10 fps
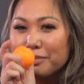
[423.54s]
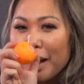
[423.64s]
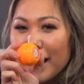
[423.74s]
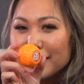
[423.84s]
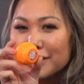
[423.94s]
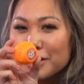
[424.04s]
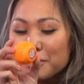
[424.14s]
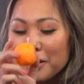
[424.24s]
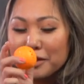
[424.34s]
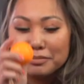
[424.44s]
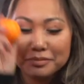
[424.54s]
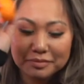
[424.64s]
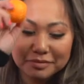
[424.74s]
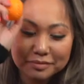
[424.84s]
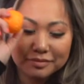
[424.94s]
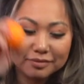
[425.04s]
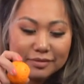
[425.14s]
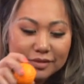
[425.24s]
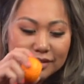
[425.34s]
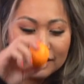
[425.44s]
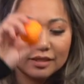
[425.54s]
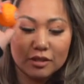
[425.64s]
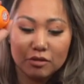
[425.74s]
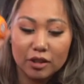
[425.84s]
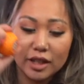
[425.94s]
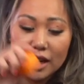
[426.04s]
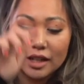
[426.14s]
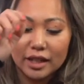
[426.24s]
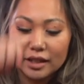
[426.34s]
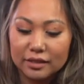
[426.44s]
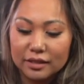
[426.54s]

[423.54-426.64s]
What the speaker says: bag doesn't smell. Really handy.